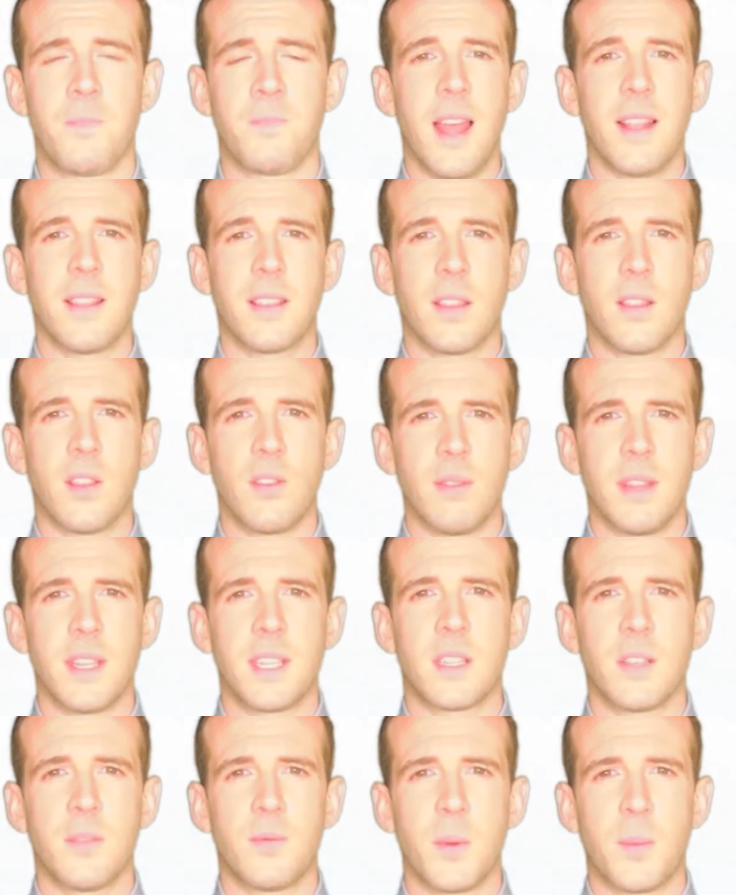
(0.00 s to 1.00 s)
At the
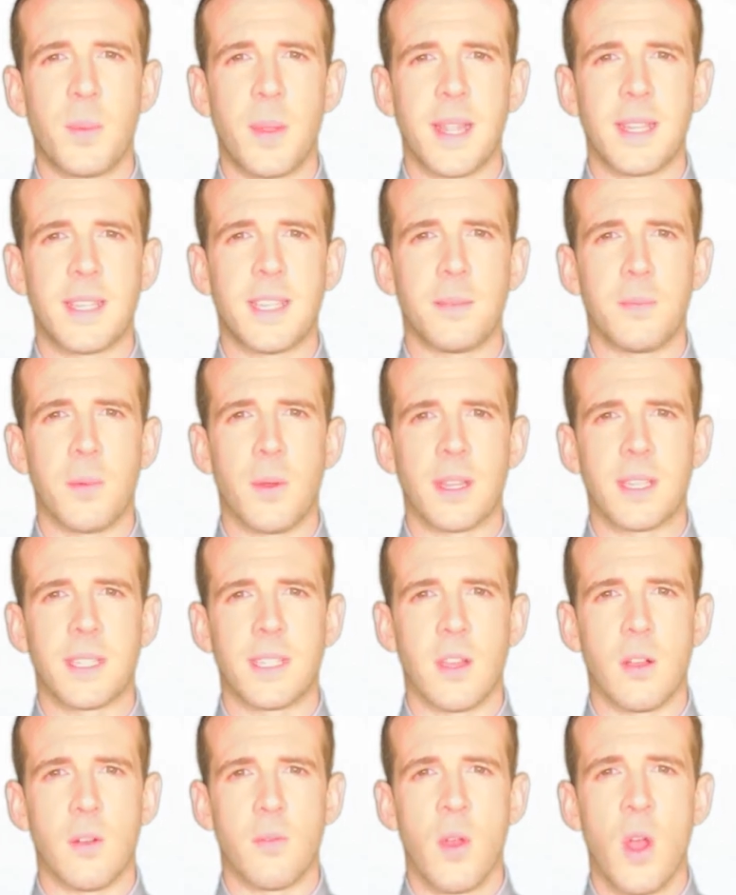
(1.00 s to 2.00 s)
risk of repeating
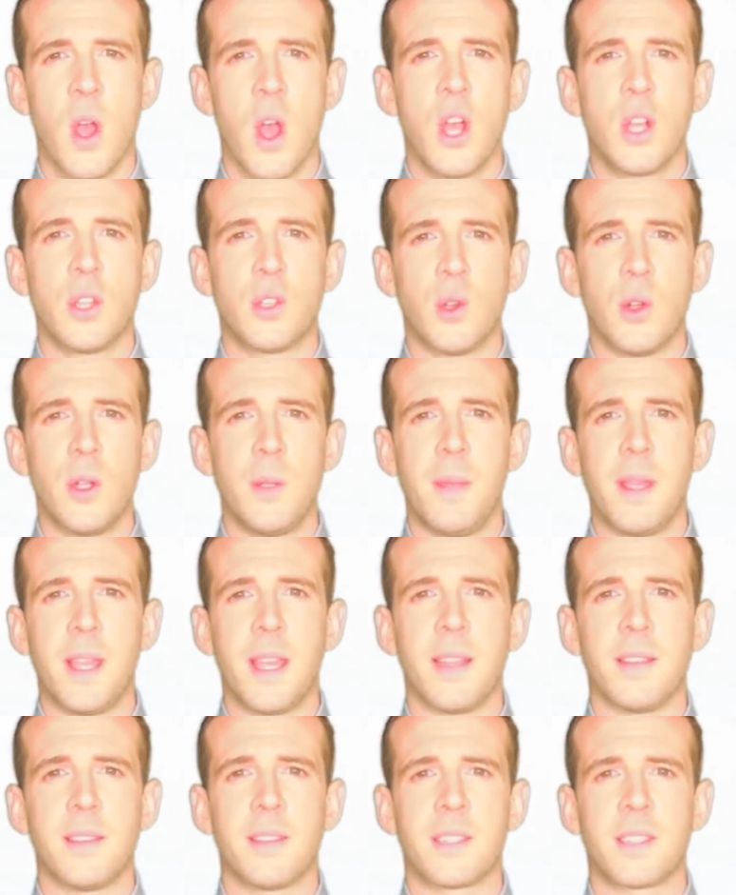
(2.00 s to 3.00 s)
myself, join
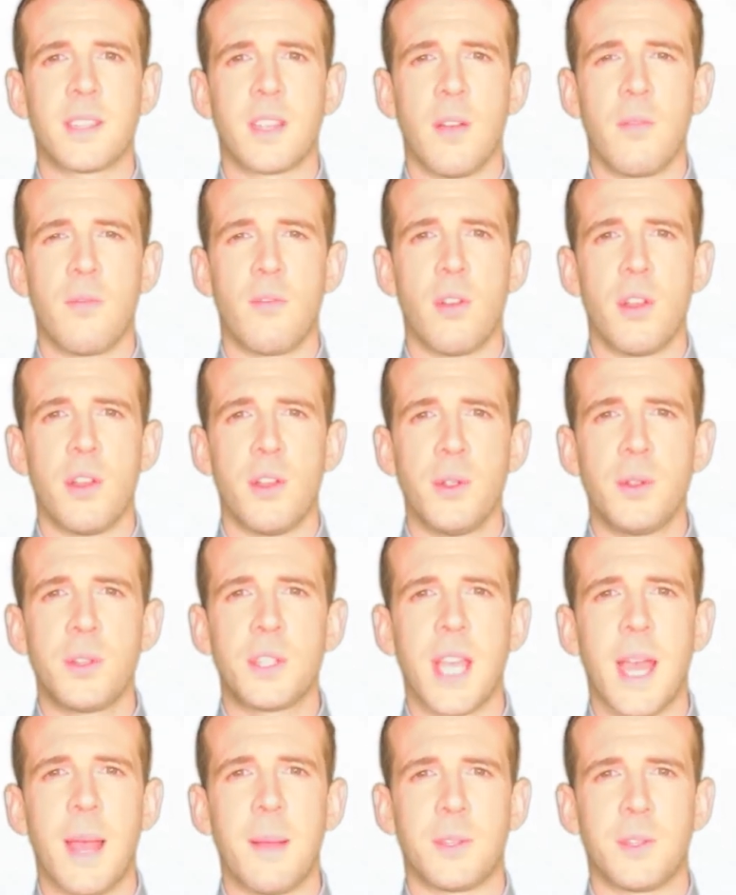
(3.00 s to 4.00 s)
me and discover a new
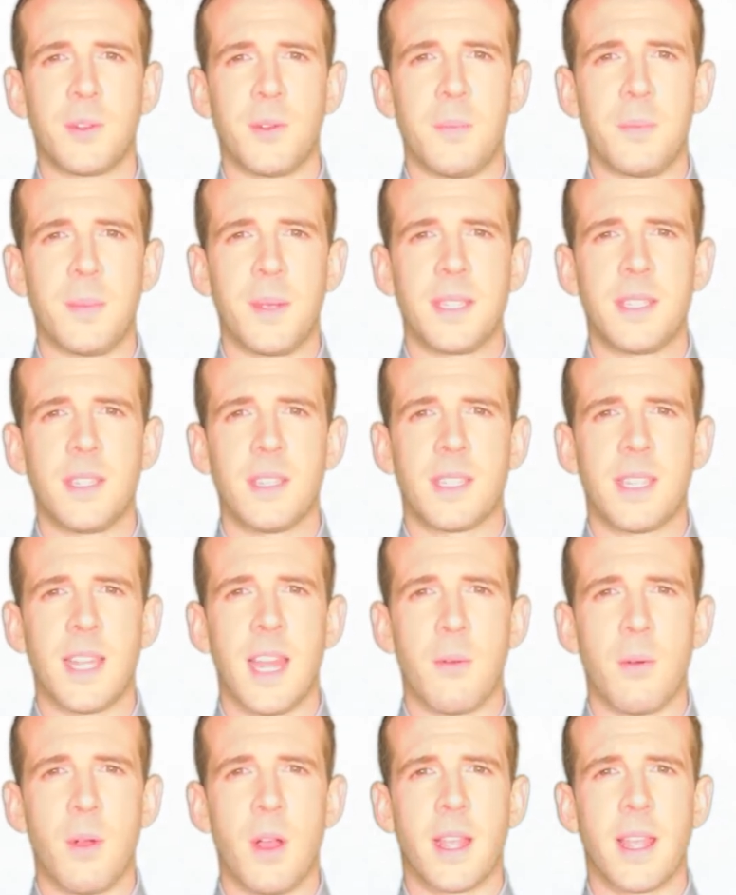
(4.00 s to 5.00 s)
chapter in business
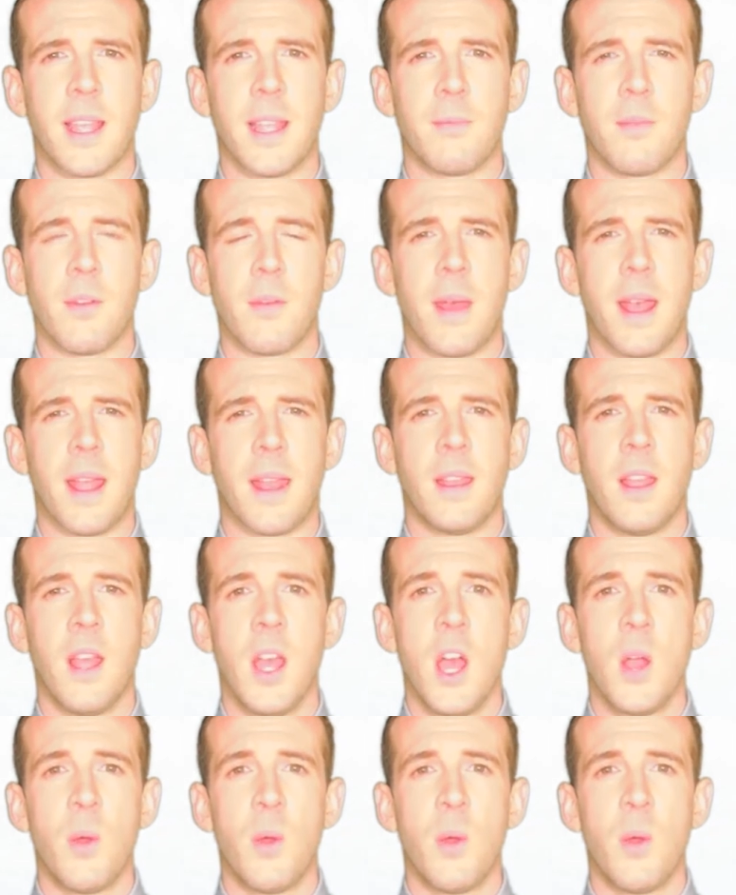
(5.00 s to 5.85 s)
networking for men,